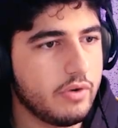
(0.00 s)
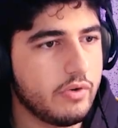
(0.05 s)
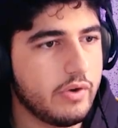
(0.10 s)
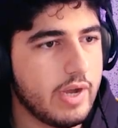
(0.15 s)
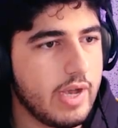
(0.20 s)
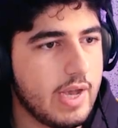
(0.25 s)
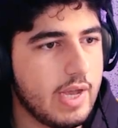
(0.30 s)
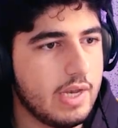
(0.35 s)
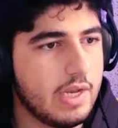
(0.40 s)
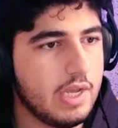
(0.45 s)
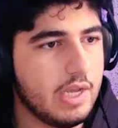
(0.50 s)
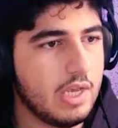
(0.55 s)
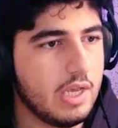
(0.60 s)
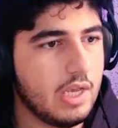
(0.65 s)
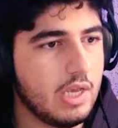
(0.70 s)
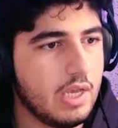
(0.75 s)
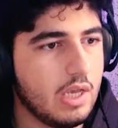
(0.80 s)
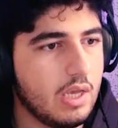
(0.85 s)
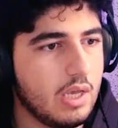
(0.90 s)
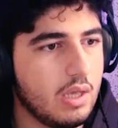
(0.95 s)

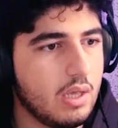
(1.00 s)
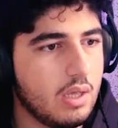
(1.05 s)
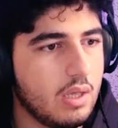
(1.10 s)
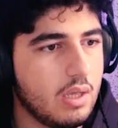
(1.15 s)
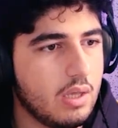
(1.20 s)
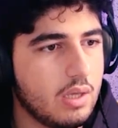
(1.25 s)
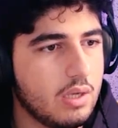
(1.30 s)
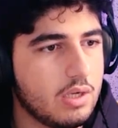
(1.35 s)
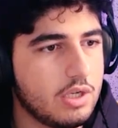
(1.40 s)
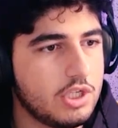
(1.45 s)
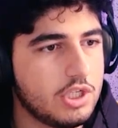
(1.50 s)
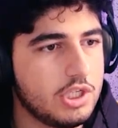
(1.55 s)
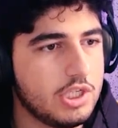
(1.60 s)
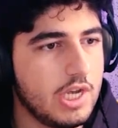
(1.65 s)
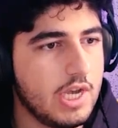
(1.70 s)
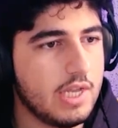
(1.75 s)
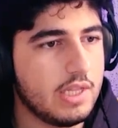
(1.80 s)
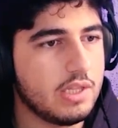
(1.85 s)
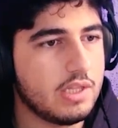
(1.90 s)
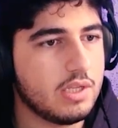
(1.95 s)
Granny.
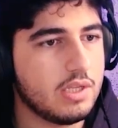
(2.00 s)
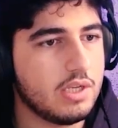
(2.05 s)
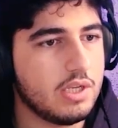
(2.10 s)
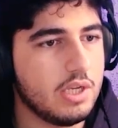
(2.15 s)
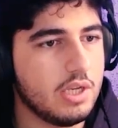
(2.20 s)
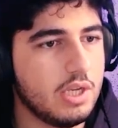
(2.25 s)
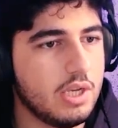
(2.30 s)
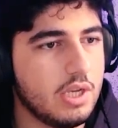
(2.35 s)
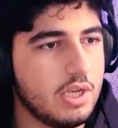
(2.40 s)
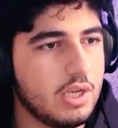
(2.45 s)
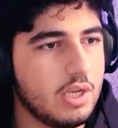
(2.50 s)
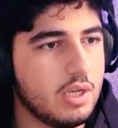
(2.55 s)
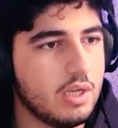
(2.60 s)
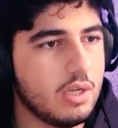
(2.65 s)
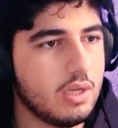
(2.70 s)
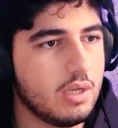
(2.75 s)
Shit key.